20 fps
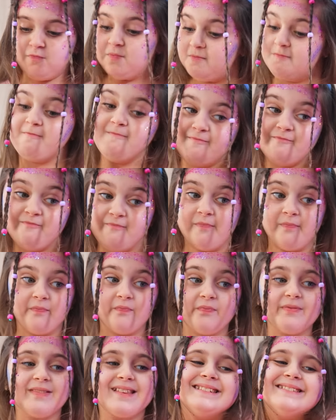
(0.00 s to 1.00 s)
go.
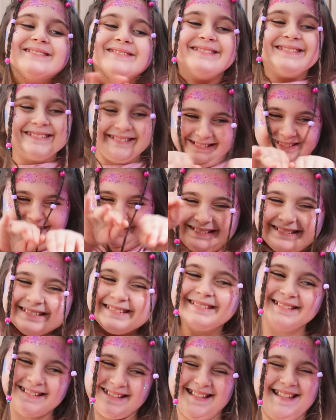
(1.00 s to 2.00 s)
I want to
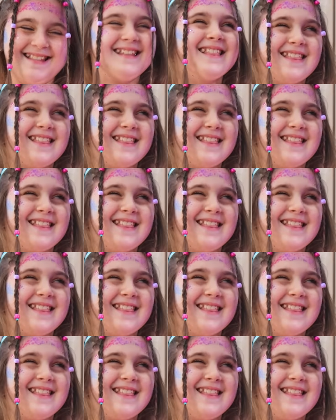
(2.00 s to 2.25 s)
swim.